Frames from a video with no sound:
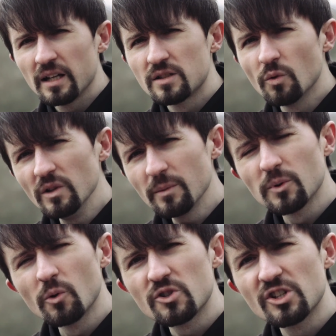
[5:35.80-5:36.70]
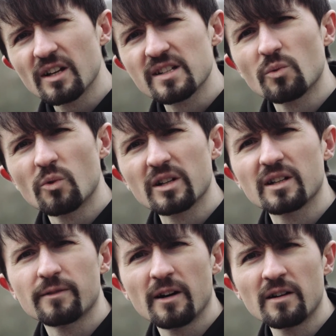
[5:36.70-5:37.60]
Don't approach it as a
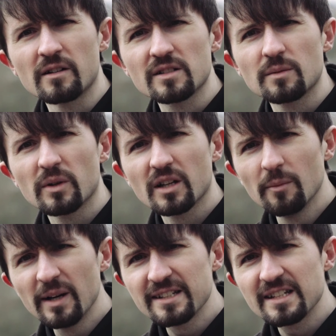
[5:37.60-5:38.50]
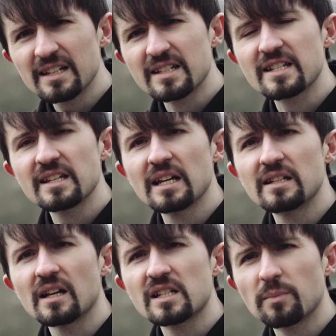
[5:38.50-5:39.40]
work of art, but come at it
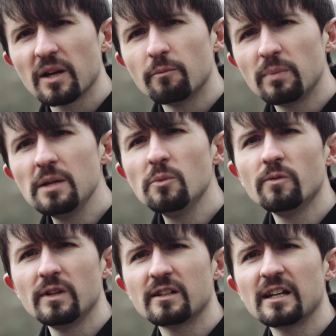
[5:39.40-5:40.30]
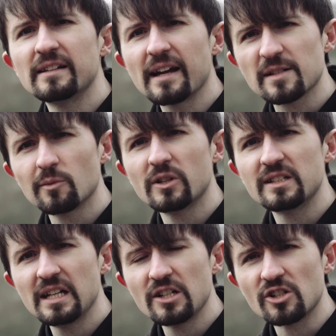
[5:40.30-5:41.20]
instead as a bit of B-movie grade
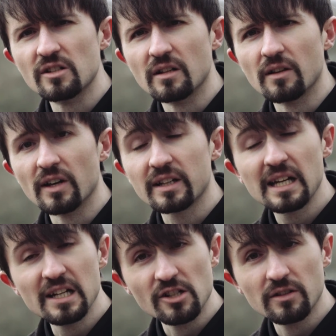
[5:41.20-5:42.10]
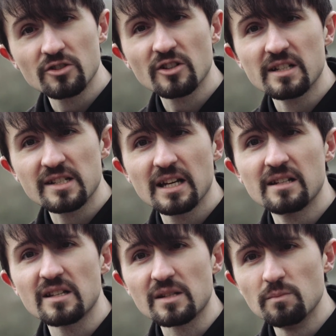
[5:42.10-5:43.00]
exploitation that occasionally
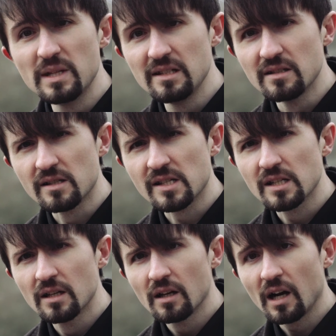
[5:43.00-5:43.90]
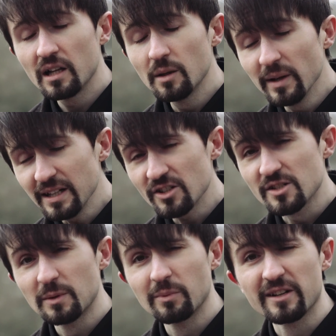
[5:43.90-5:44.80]
transcends its means, and you might
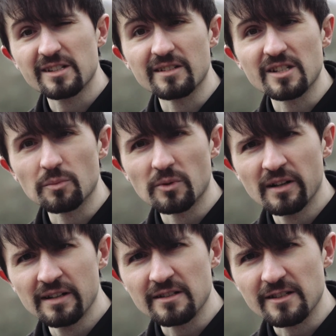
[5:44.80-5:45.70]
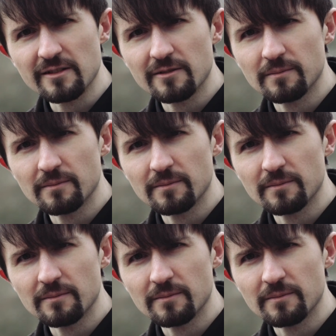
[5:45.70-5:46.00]
just be pleasantly surprised.